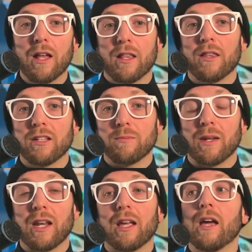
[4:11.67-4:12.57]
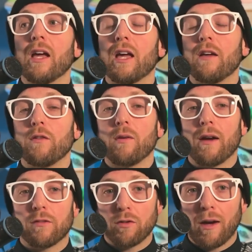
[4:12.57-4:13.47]
Thus meaning, if you
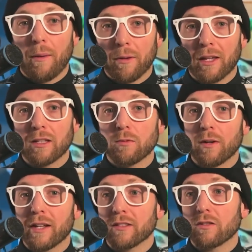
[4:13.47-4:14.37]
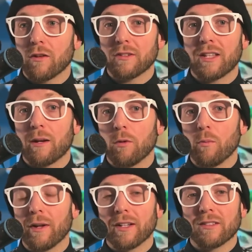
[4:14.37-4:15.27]
have 2 applicants, one has a service animal and
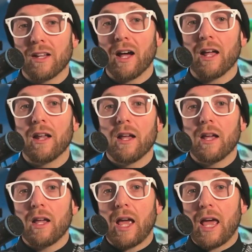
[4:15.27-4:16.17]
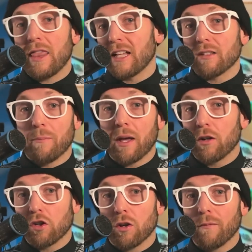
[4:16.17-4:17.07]
one does not, and that's a better
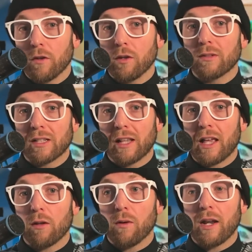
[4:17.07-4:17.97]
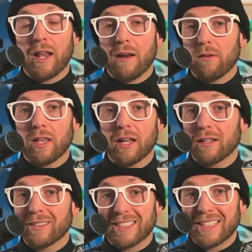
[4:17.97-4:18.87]
term for you as a landlord and everything
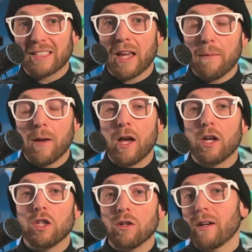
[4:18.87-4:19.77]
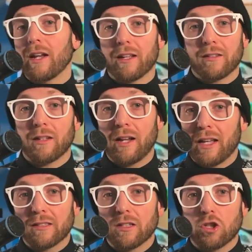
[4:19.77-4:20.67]
else is the same, you can, in
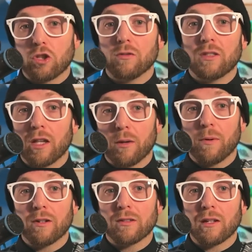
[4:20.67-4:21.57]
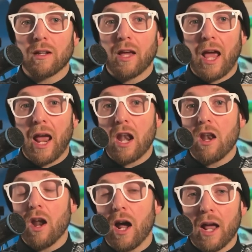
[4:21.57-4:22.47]
essence, choose the other person and
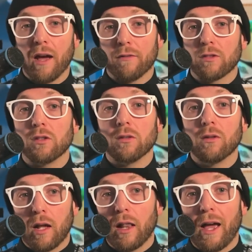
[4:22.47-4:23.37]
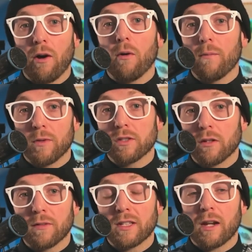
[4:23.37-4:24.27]
not have to allow the
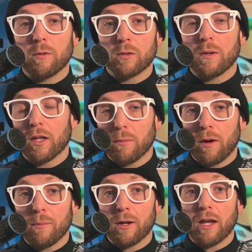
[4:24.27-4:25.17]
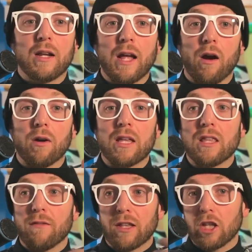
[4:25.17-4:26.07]
service animal to be on the property. Now, in the
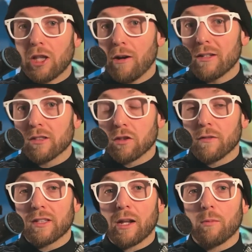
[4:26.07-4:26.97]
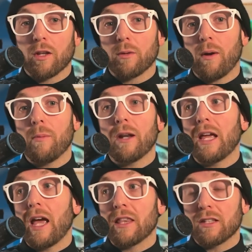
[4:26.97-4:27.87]
event that there is a service animal on the
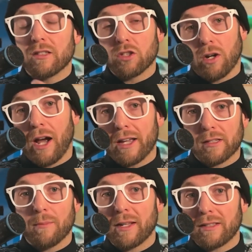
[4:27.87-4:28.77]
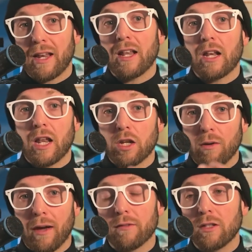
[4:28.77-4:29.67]
property and this is your highest and best tenant and you
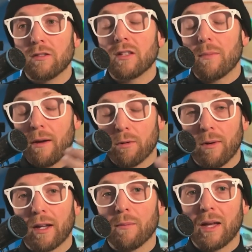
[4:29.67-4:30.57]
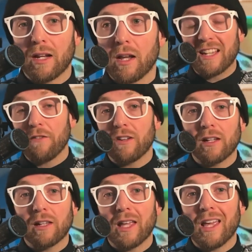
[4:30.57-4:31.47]
have to use them, I would recommend
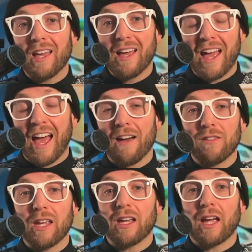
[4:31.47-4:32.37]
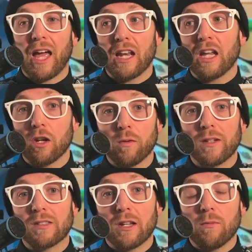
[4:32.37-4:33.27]
definitely having an
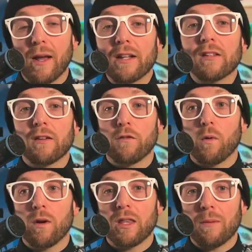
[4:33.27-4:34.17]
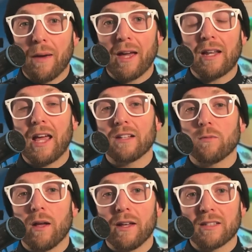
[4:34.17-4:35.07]
increase in rent for the pet as
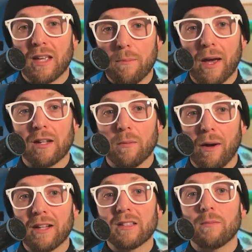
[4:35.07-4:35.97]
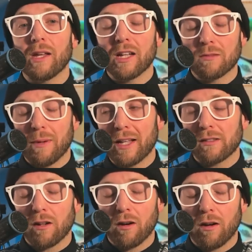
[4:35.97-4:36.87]
well as a pet deposit, because pets
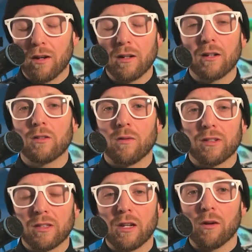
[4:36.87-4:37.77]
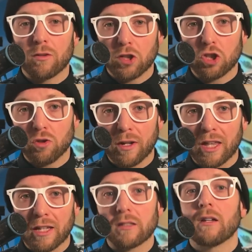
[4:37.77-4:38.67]
are notoriously known to destroy
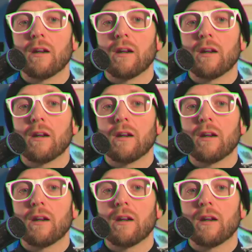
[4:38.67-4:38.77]
things.